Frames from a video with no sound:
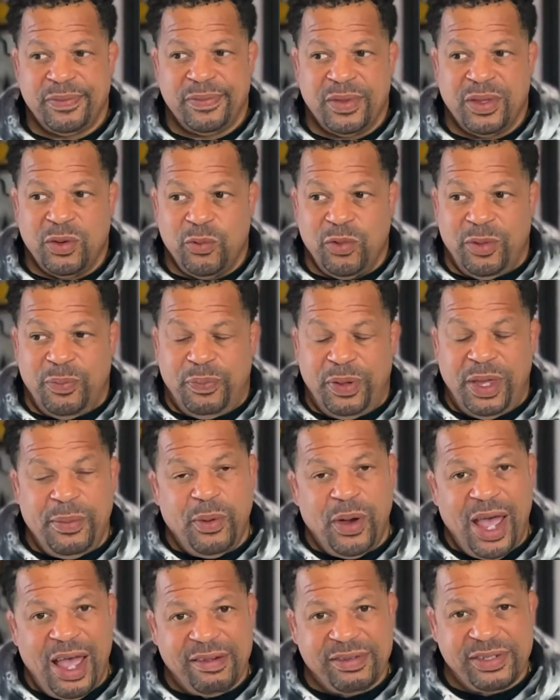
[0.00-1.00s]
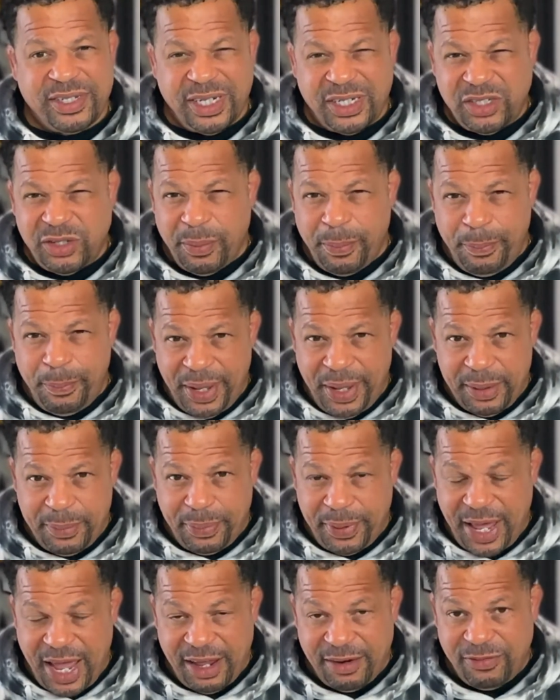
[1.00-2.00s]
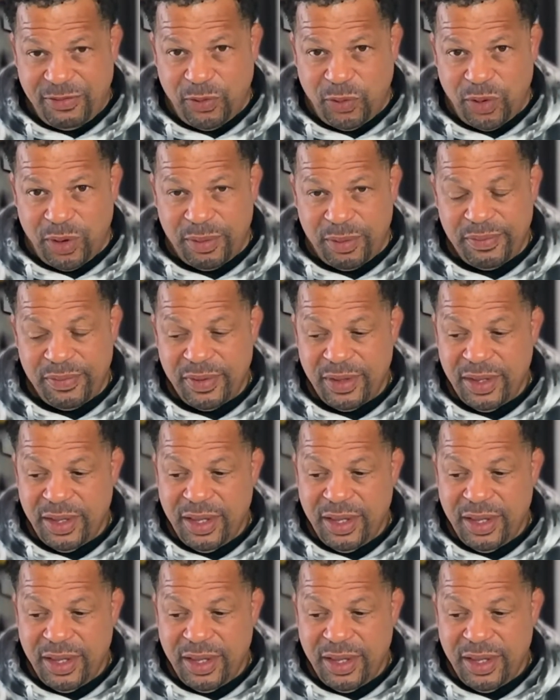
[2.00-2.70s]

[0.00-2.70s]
when people have such a big platform,